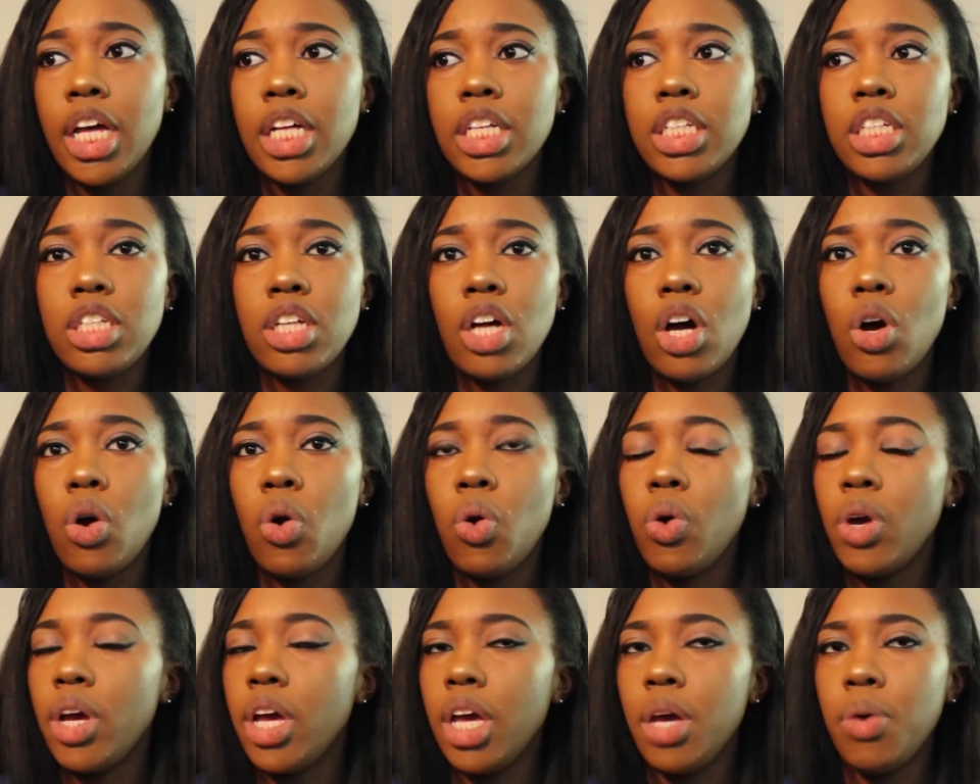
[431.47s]

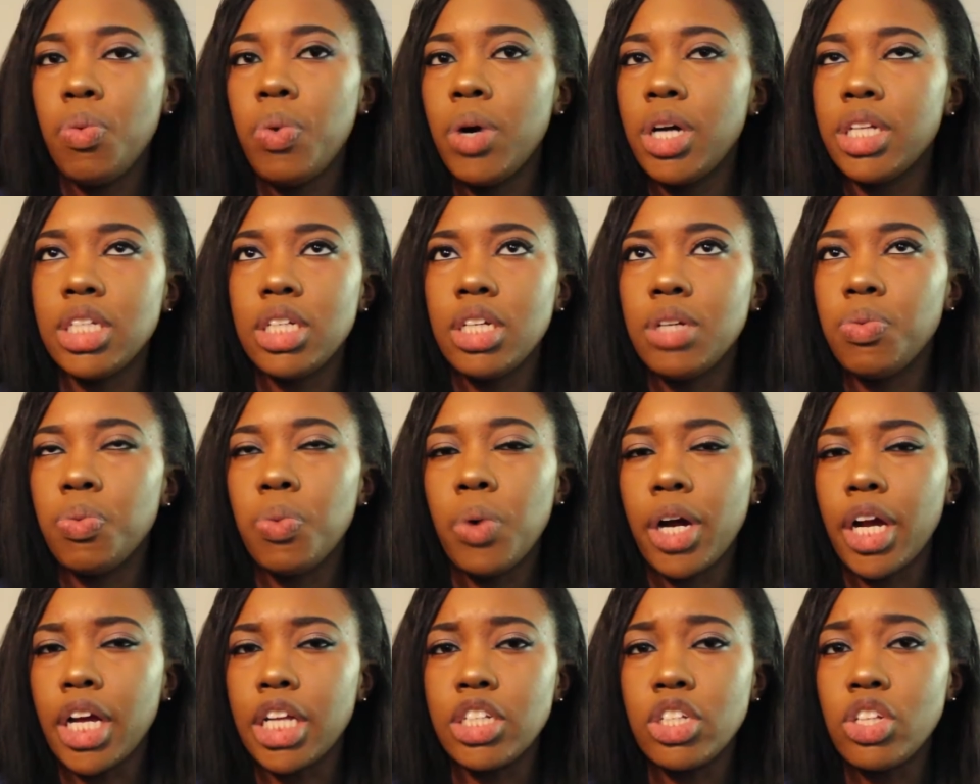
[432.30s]
So it wasn't
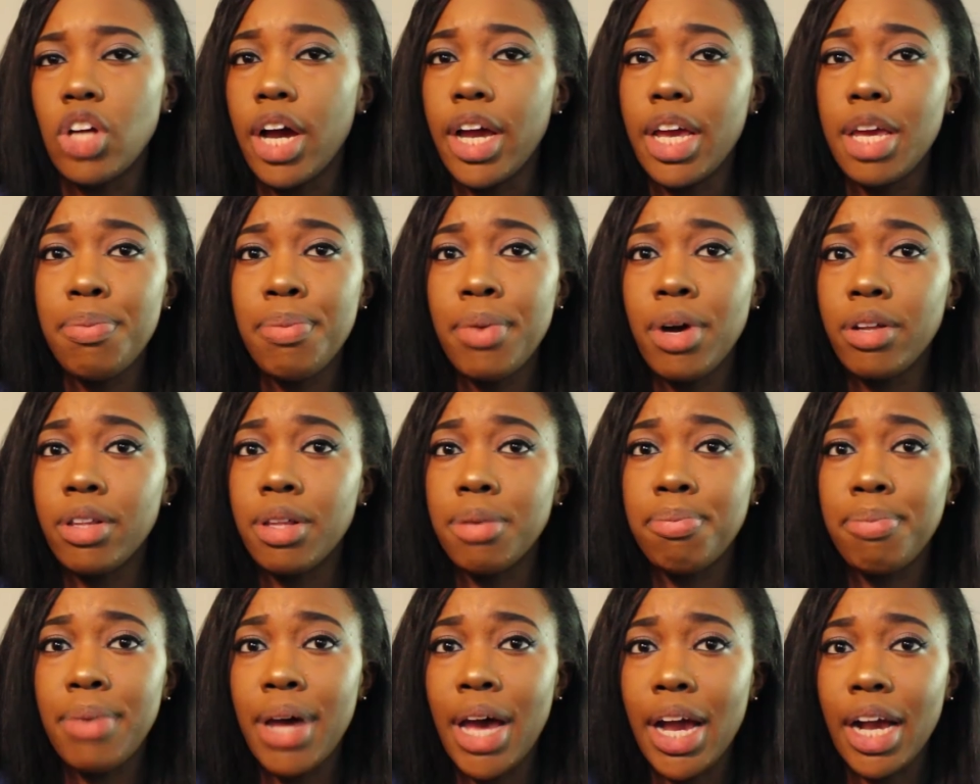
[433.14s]
working. So I emailed
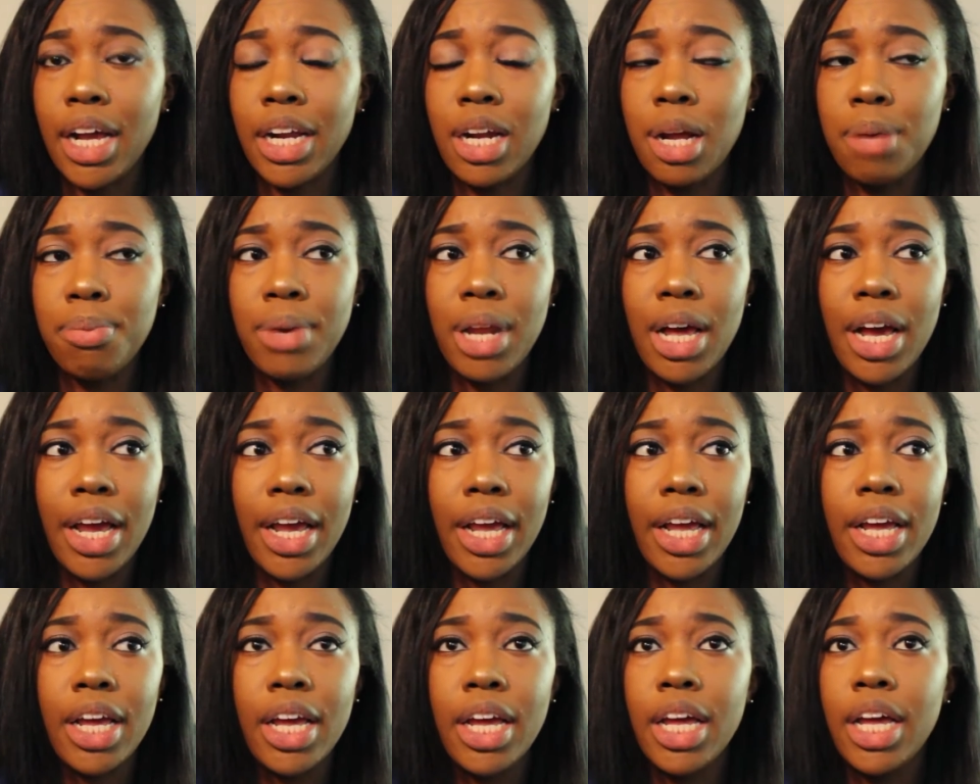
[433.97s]
them back, and I'm
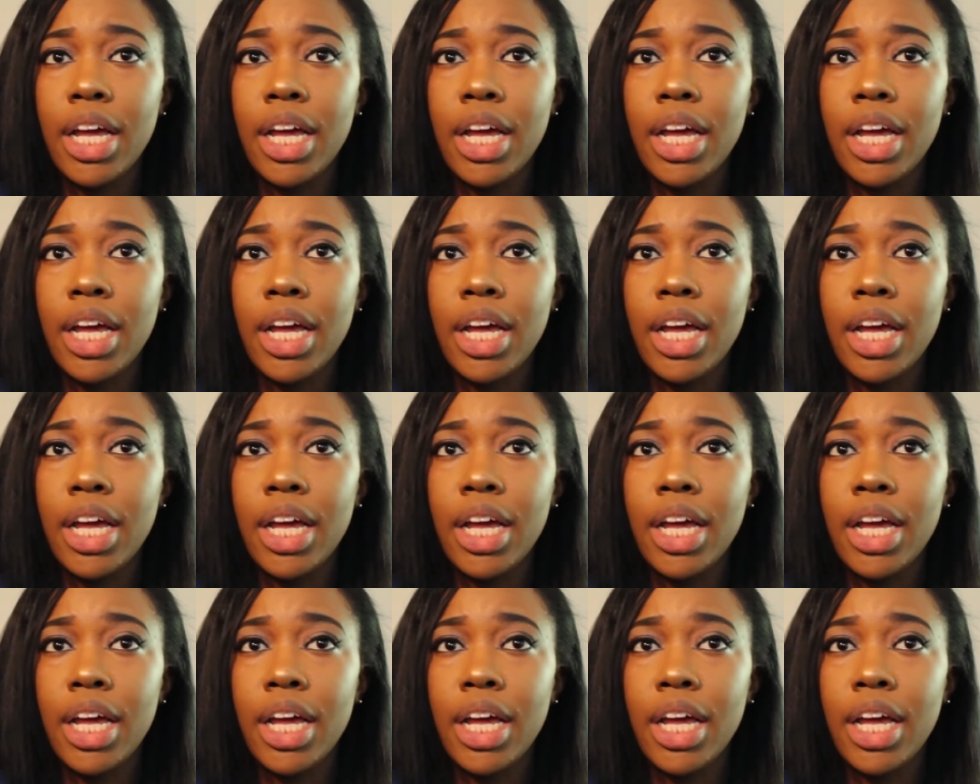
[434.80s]
like,